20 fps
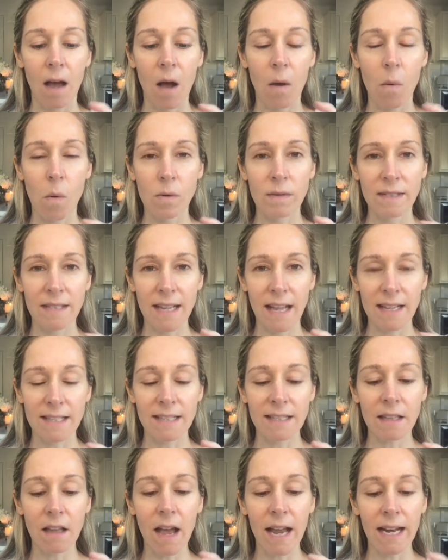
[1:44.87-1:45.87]
I want it
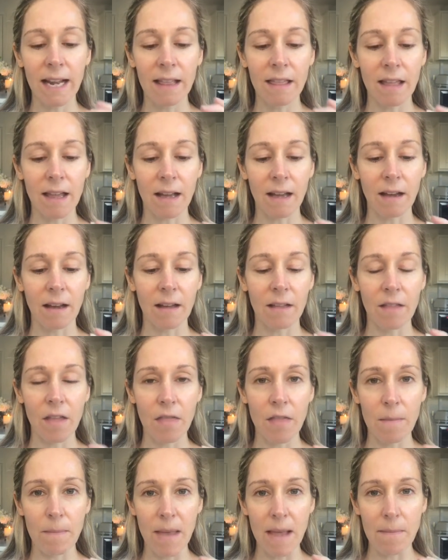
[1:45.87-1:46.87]
slightly thicker
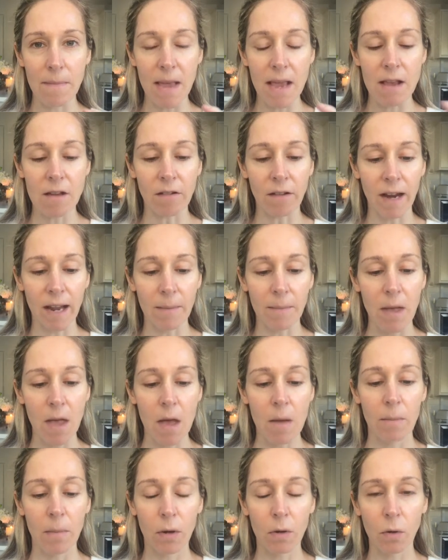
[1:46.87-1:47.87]
than the BB cream,
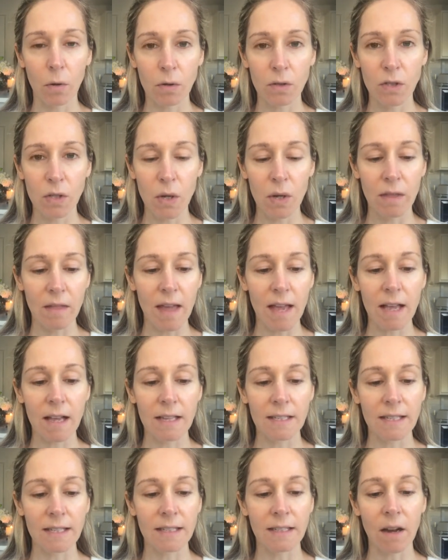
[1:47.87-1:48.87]
but not too
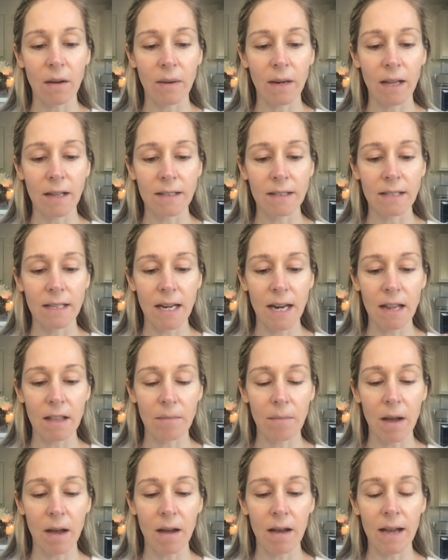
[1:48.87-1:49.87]
thick because it's going
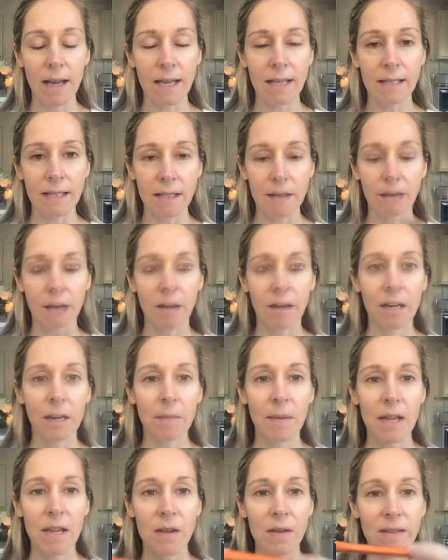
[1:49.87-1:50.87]
underneath my eyes. I'm going
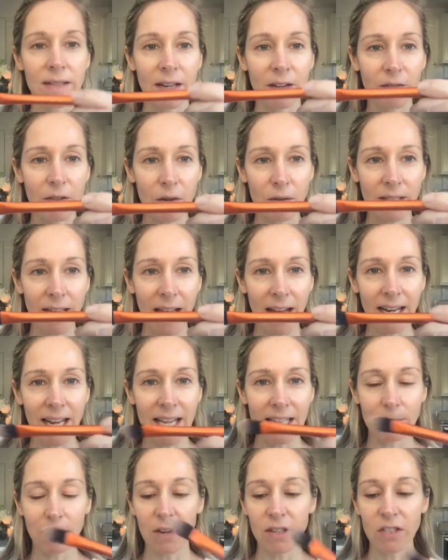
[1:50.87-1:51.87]
to be using a Real
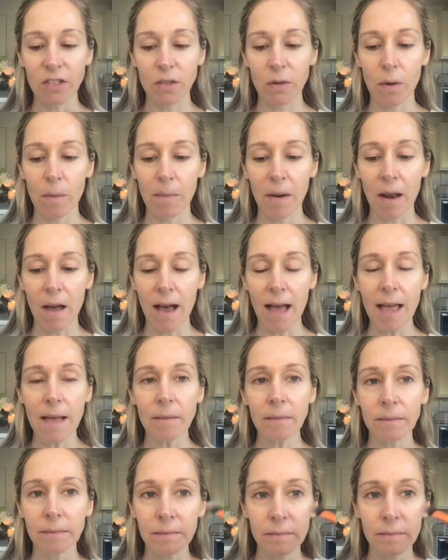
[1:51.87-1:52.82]
Techniques brush to apply.